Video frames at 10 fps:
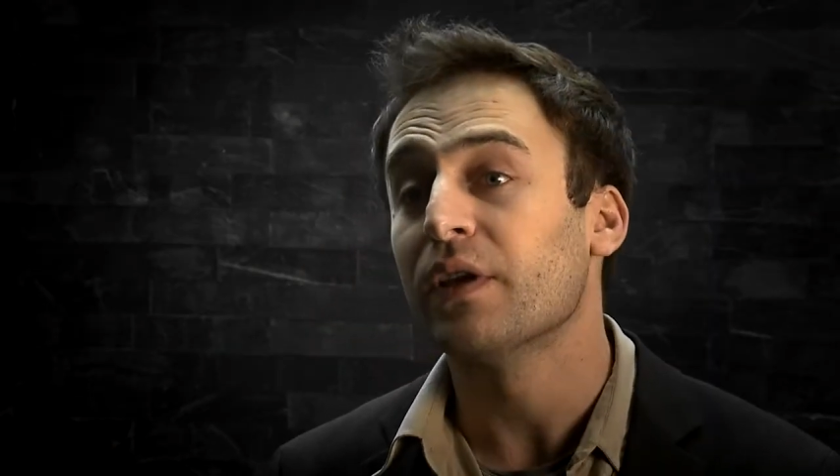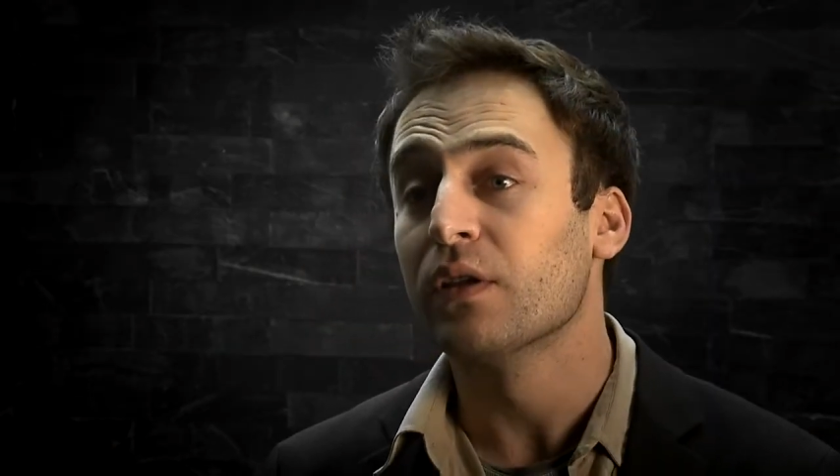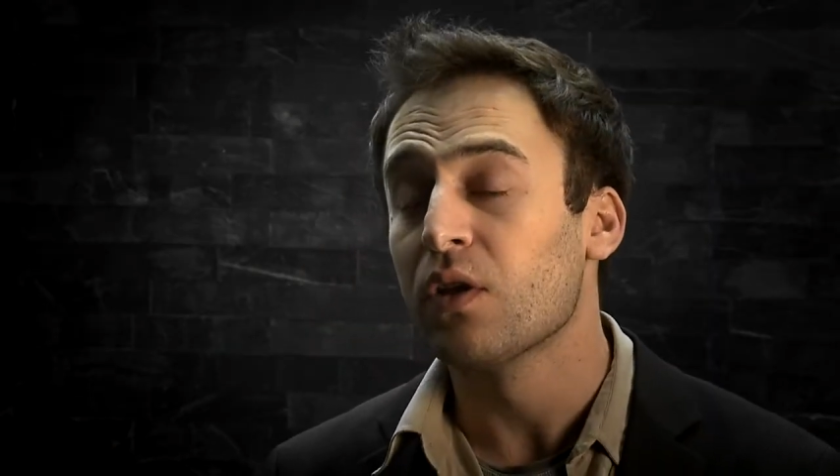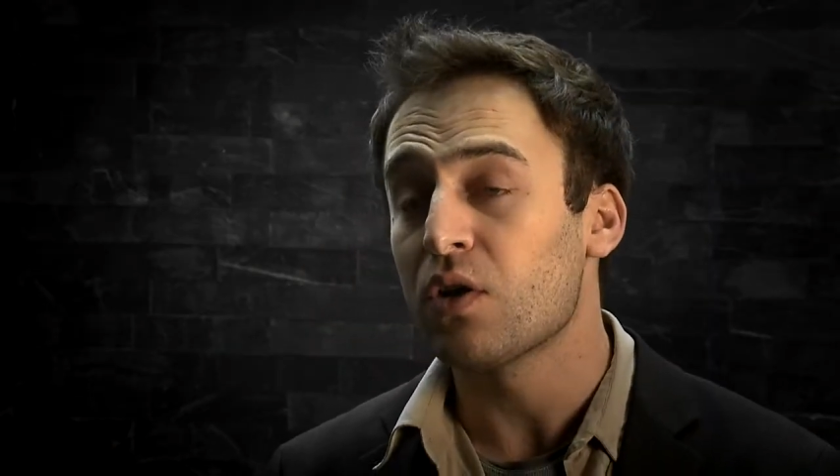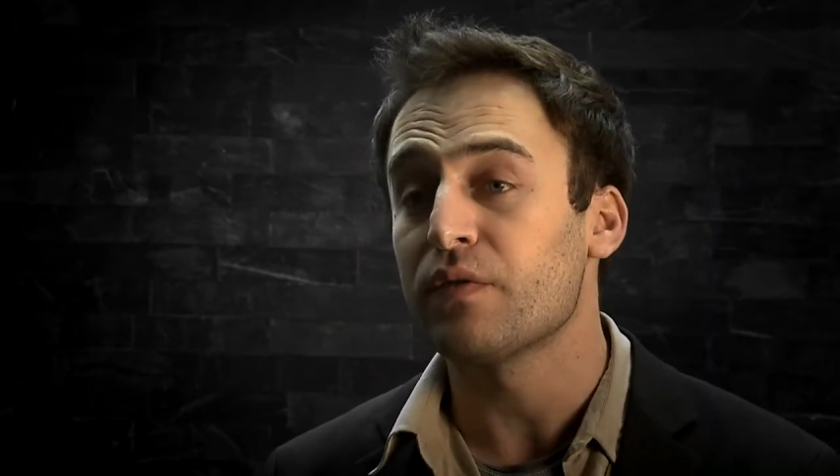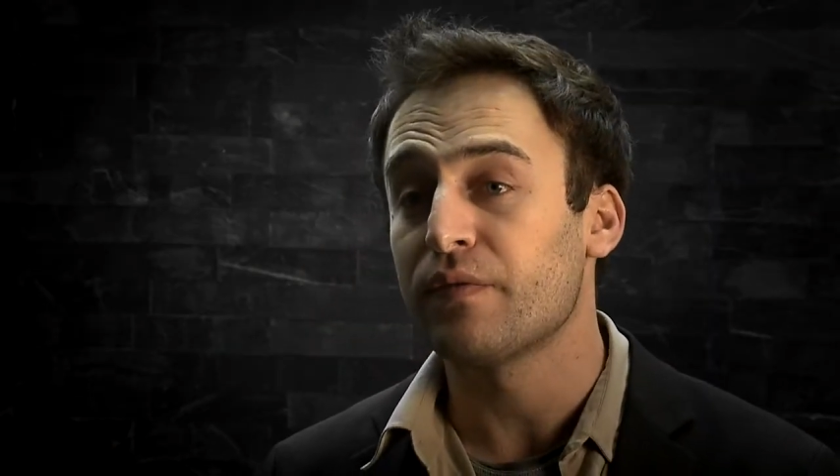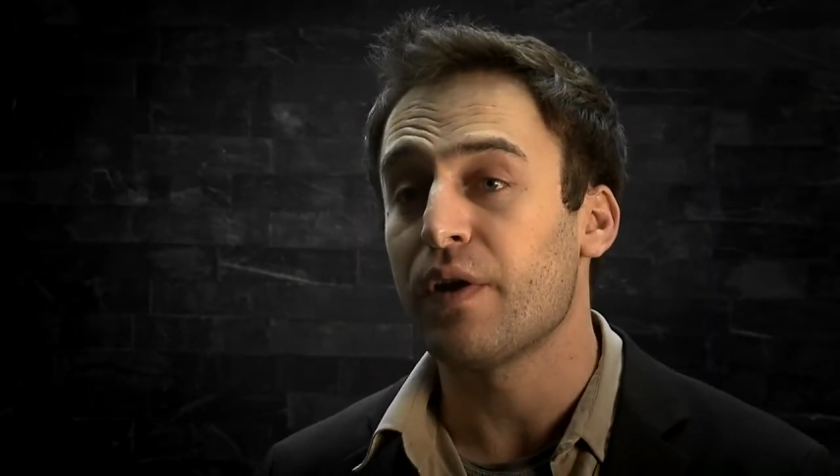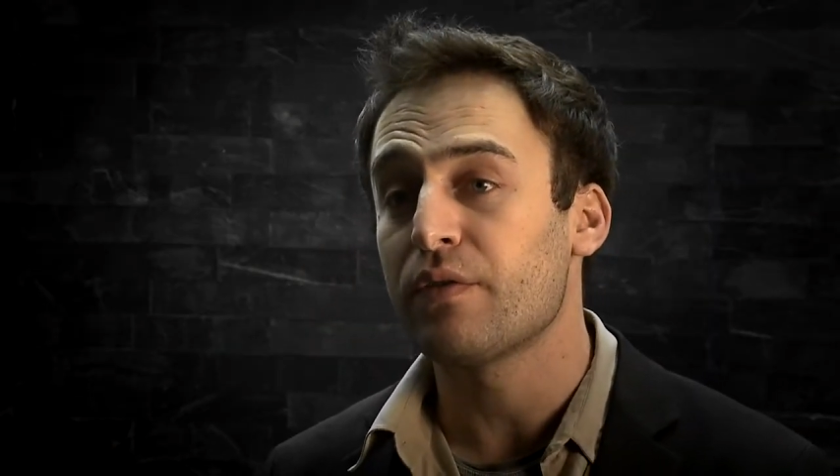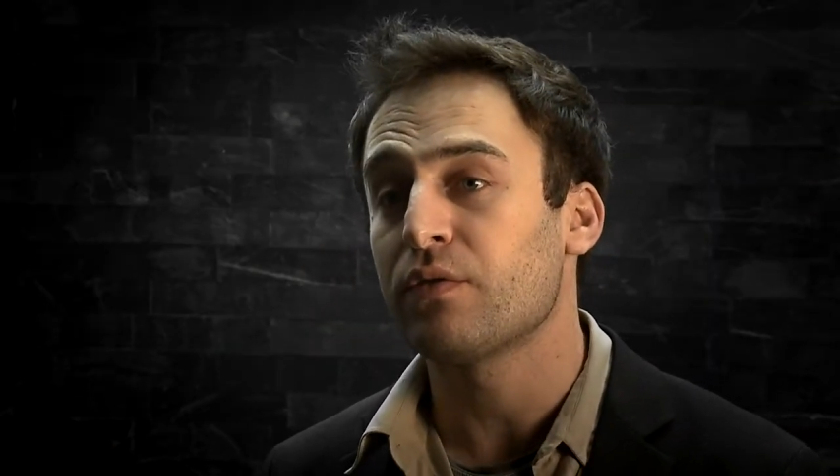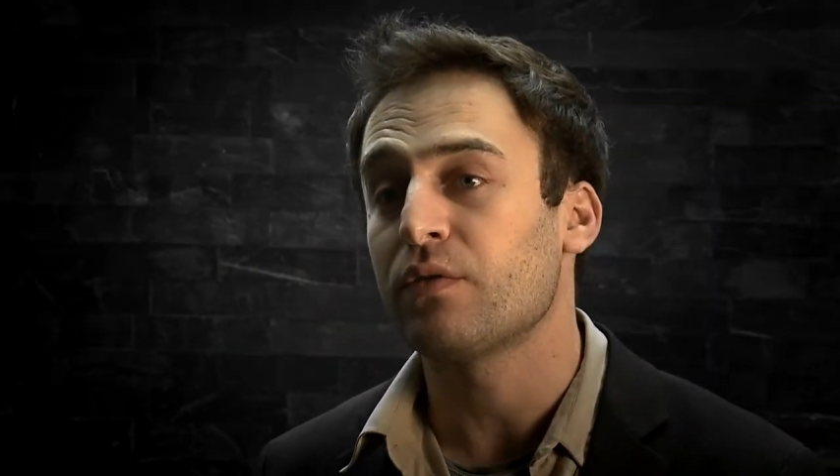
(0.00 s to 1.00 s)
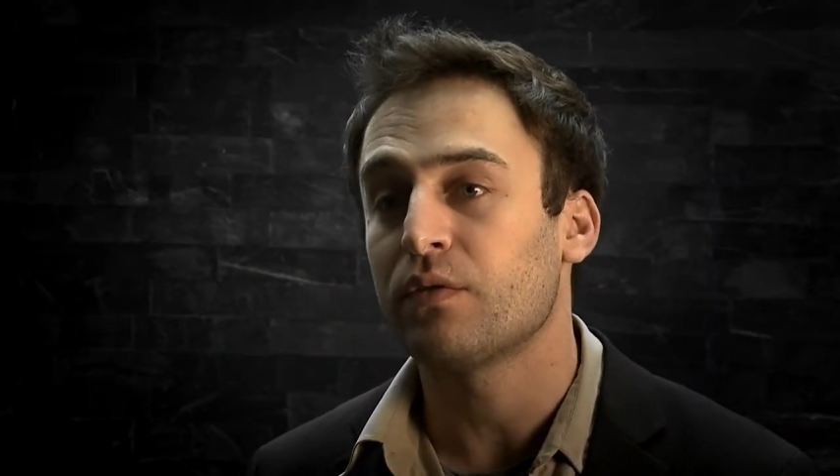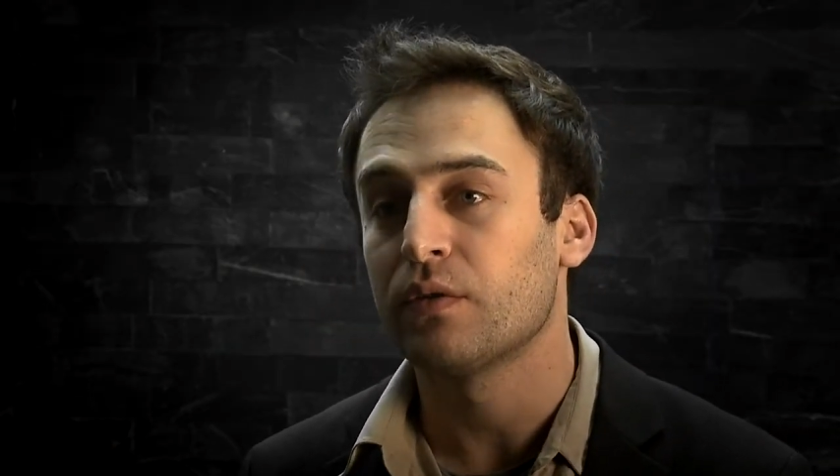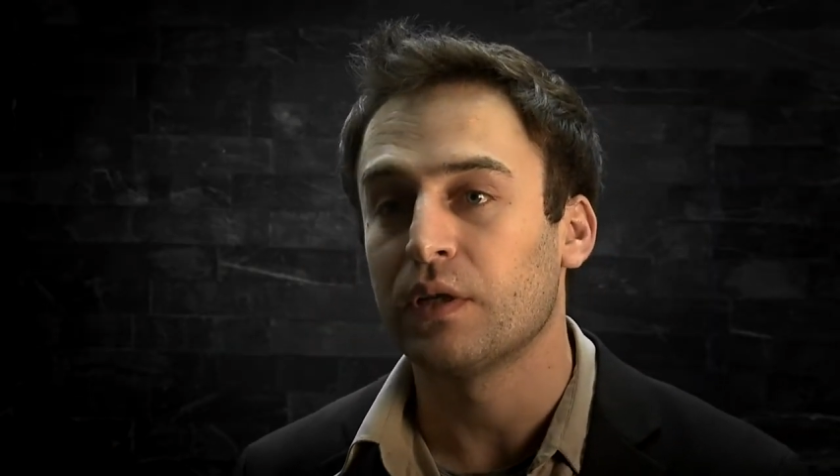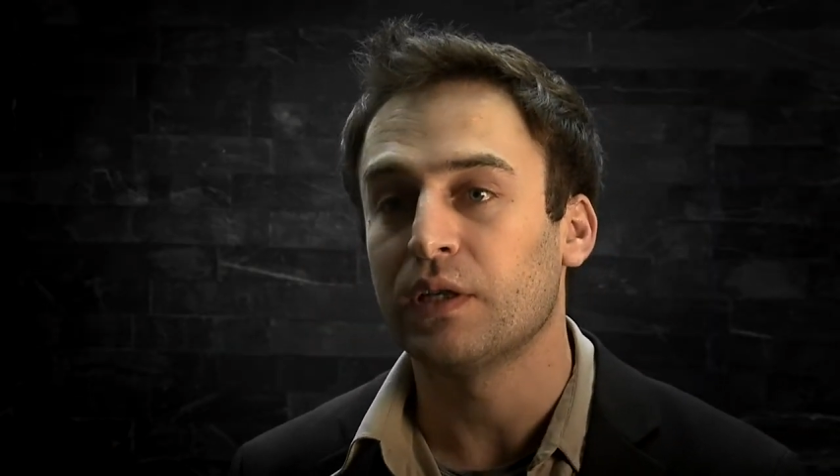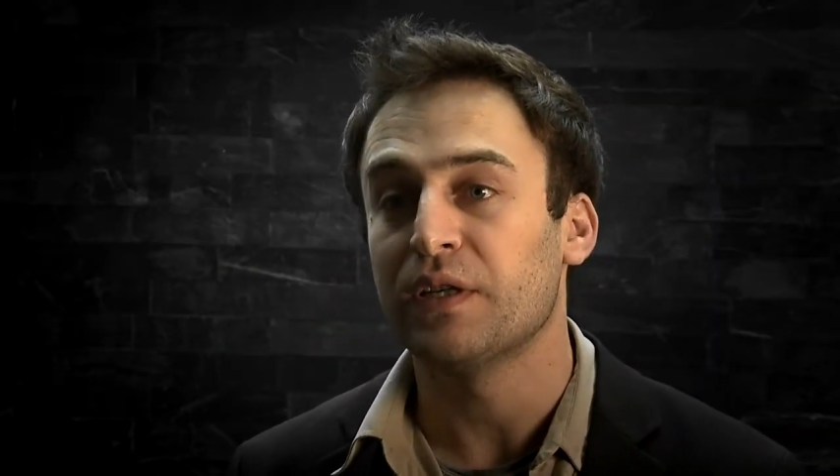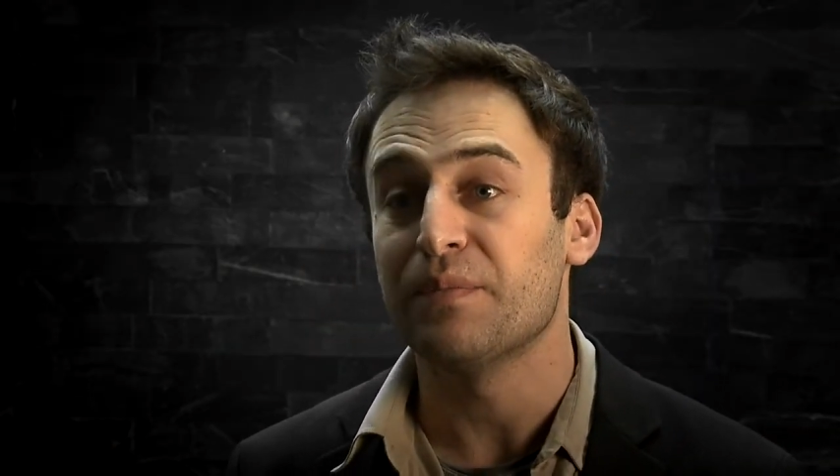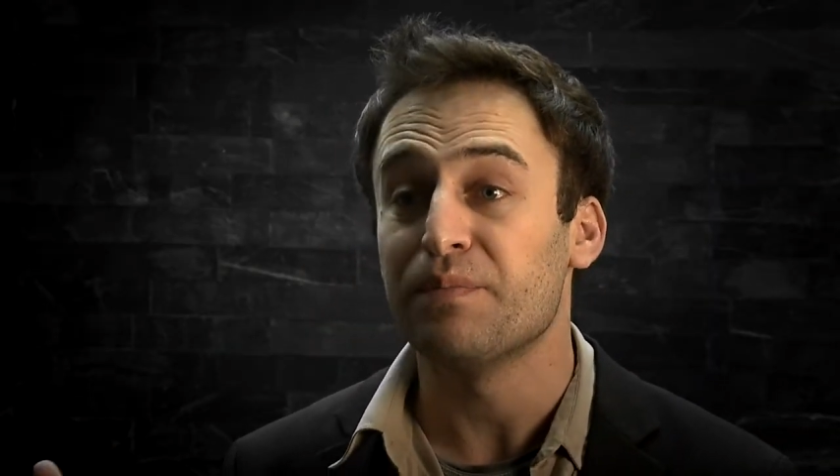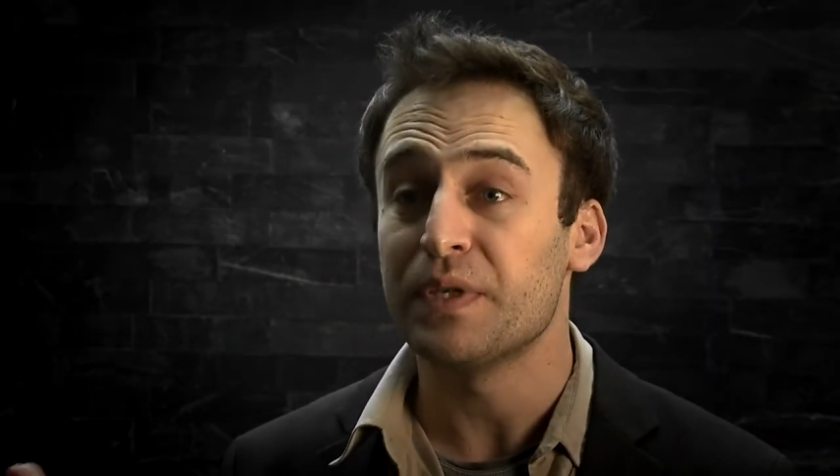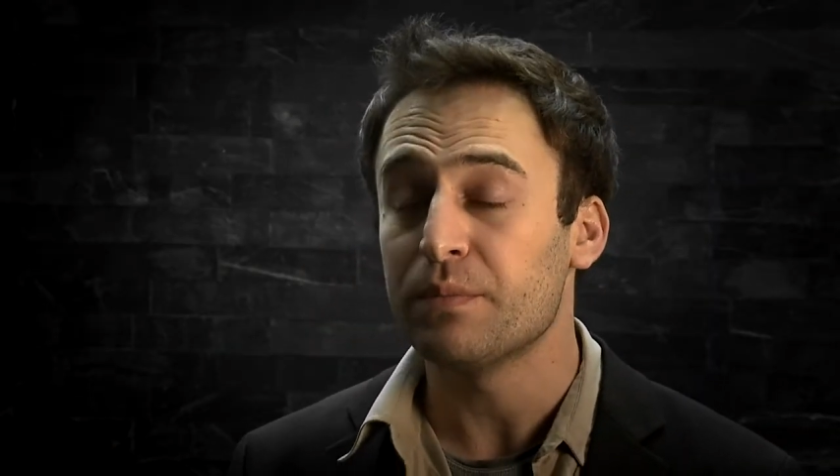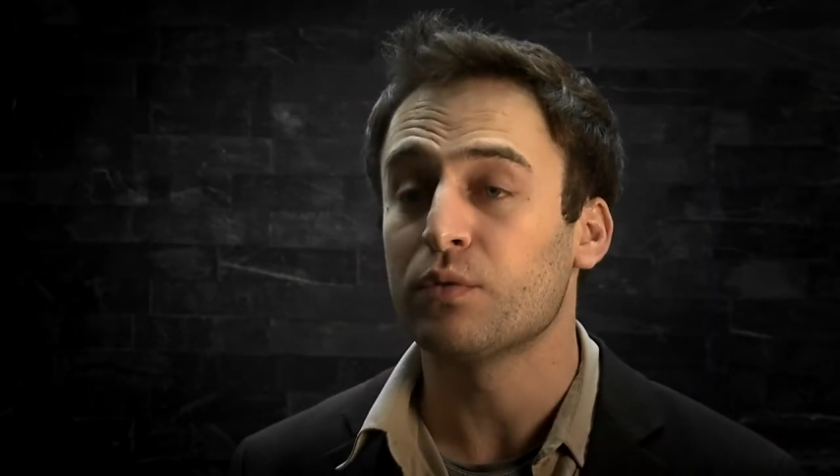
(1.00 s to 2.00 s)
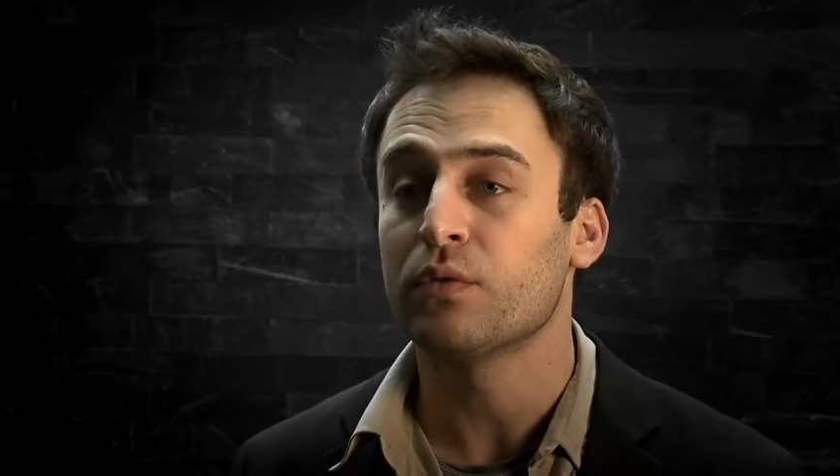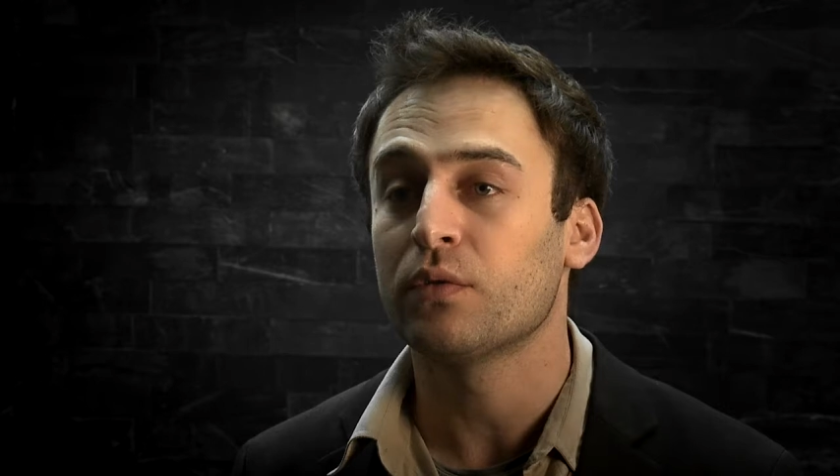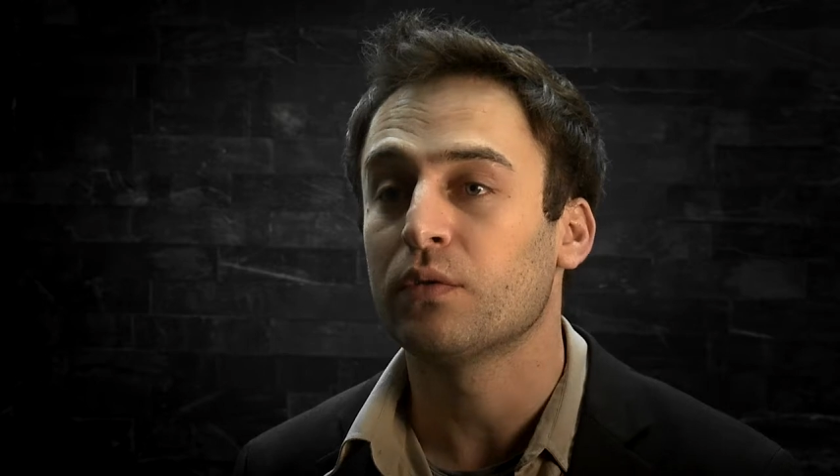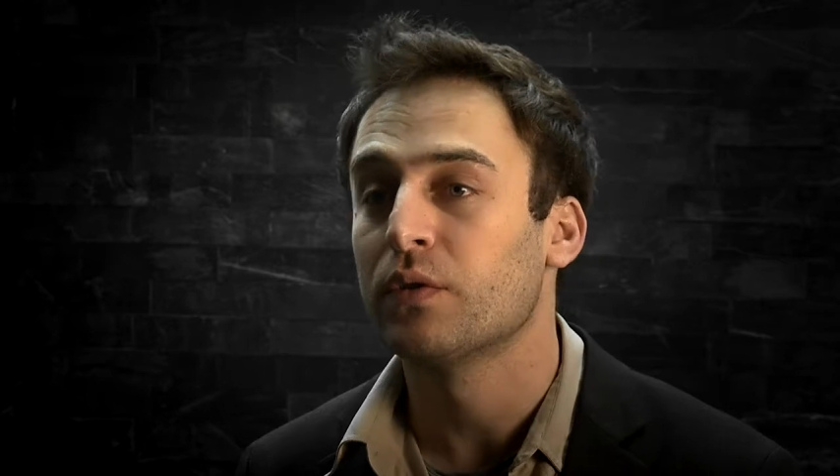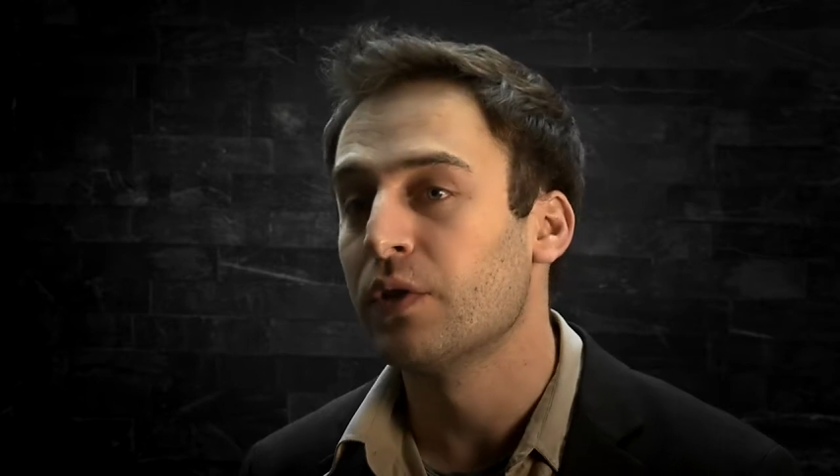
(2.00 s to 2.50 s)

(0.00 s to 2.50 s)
a lot of other uh, people